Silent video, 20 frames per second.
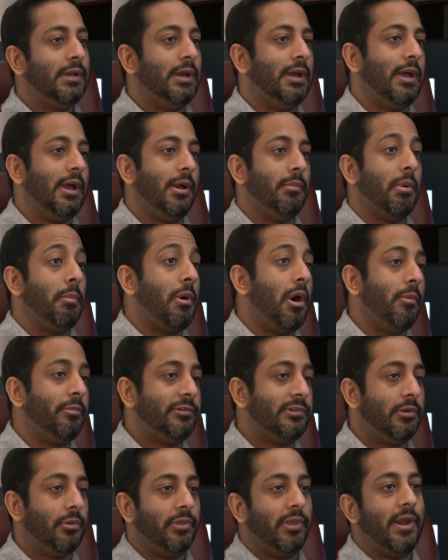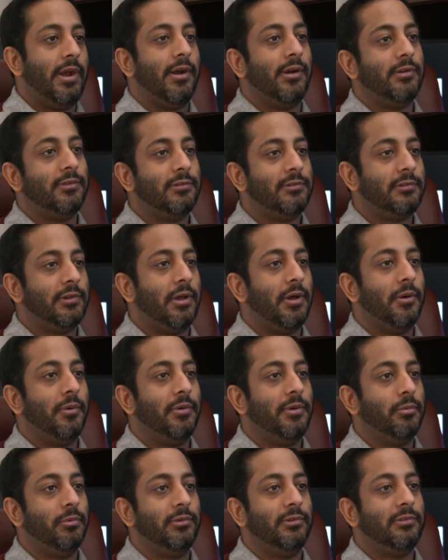and my mom's still there, and
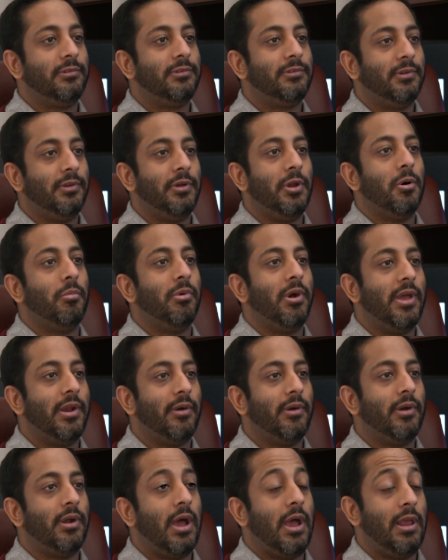so it was a no-brainer.